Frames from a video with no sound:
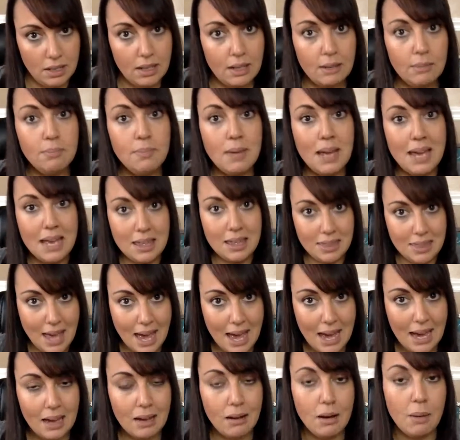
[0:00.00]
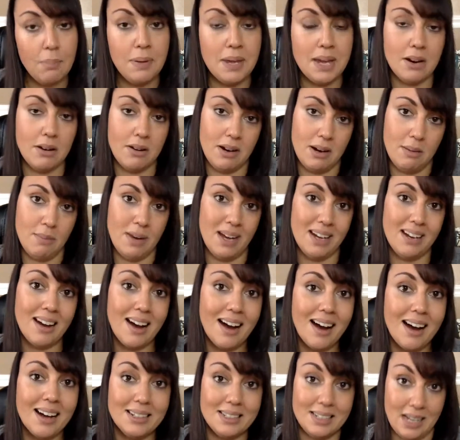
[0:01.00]
make that appear in my
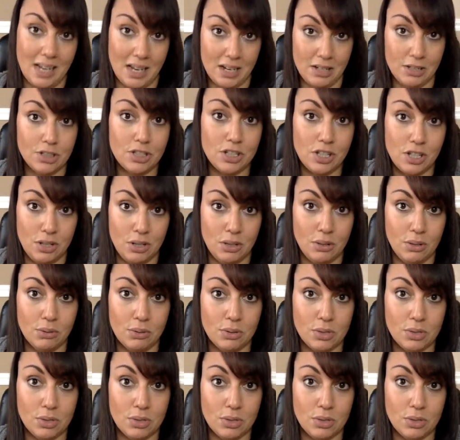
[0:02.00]
content too?